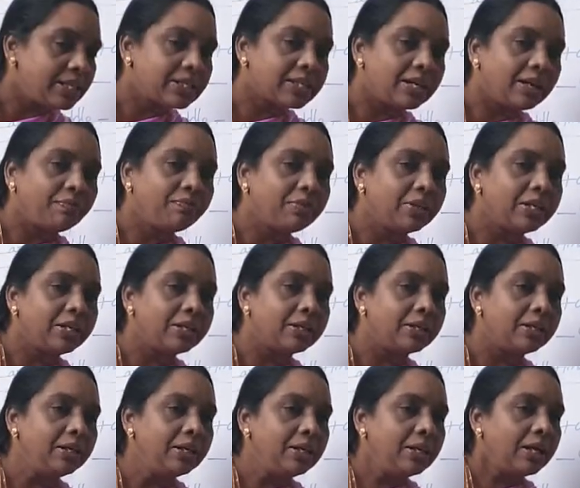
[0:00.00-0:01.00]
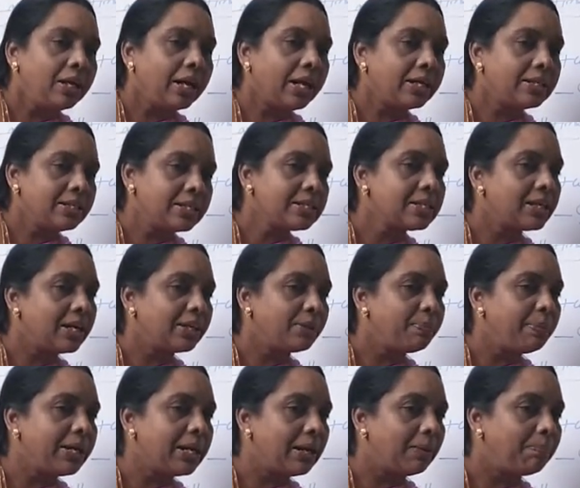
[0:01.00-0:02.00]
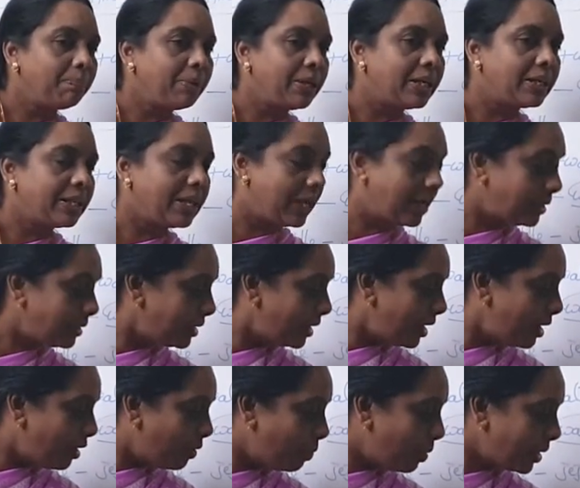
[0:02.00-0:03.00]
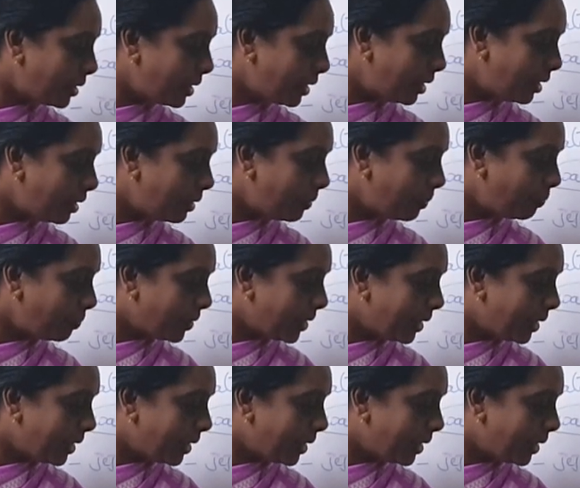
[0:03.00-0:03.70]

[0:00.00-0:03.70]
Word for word: is left here and just let me complete that what uh,